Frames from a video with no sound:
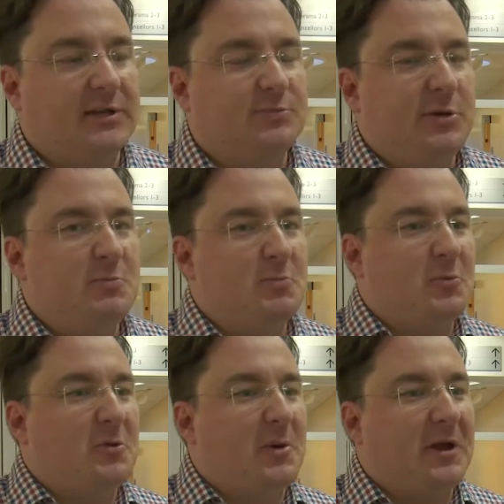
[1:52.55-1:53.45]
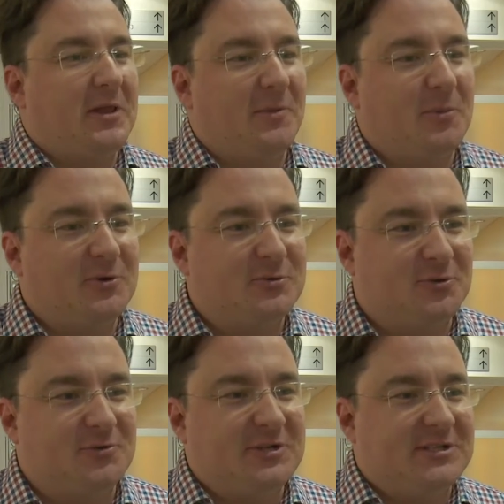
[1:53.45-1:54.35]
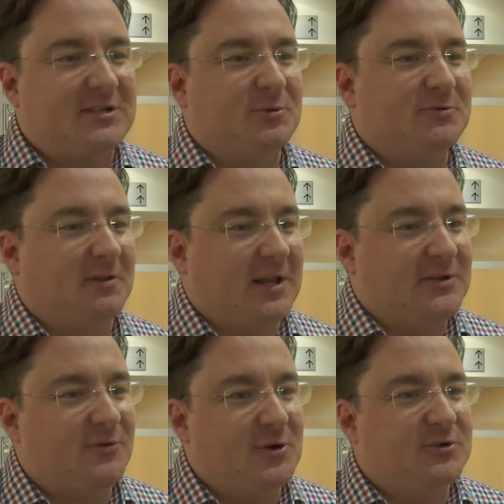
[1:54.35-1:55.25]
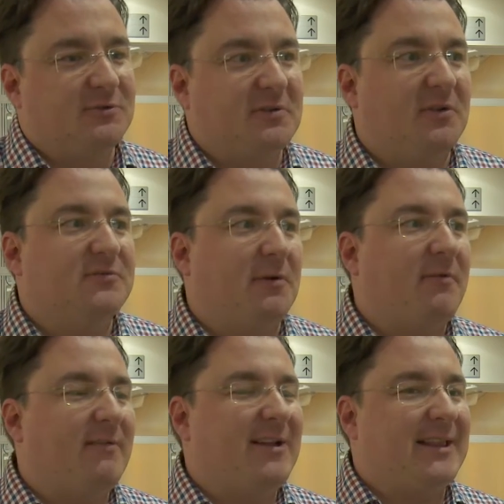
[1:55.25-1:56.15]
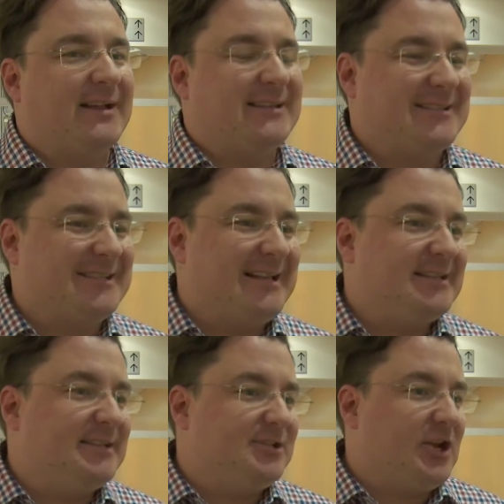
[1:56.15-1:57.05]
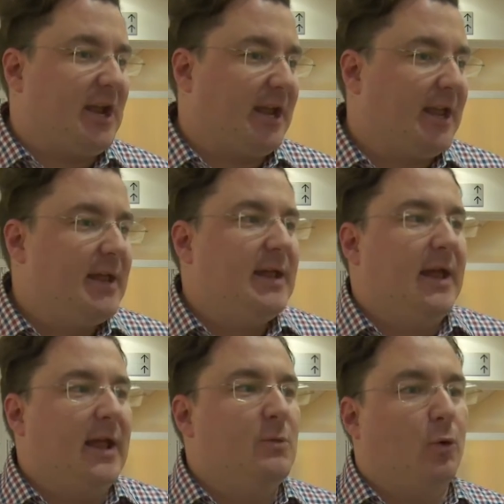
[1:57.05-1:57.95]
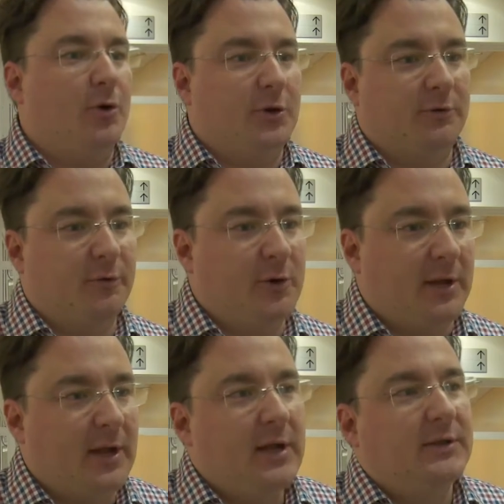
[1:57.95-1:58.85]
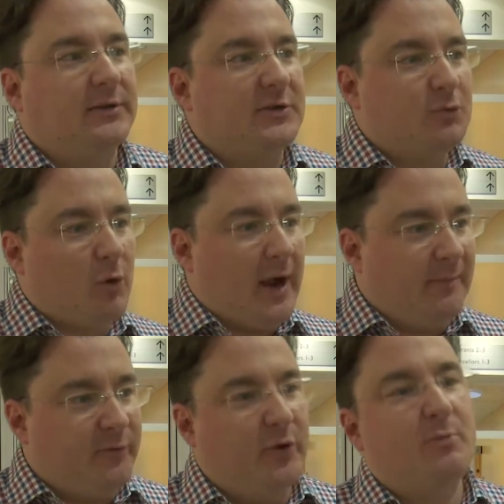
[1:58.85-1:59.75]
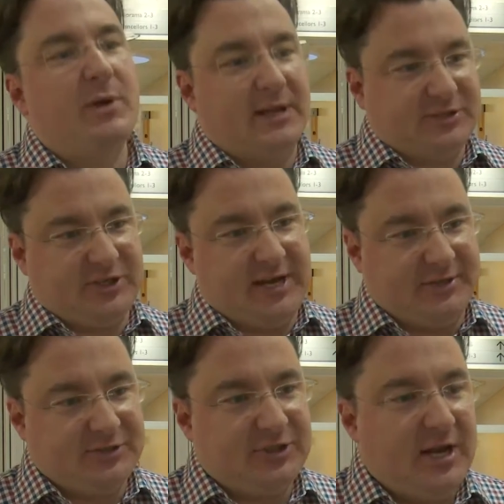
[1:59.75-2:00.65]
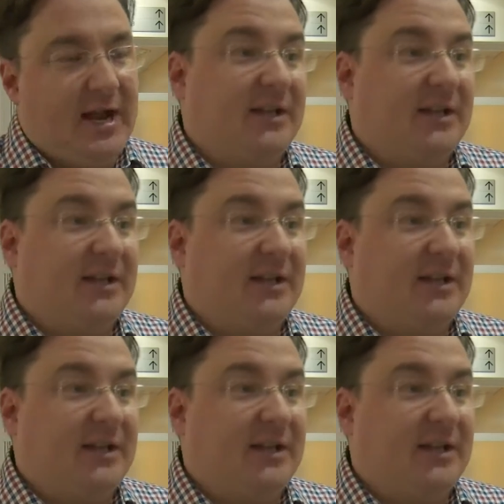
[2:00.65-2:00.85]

It's been one of my kind of personal crusades, I suppose, for the last few years of having kind of a sanity check in what you're doing. Does what I'm doing make sense?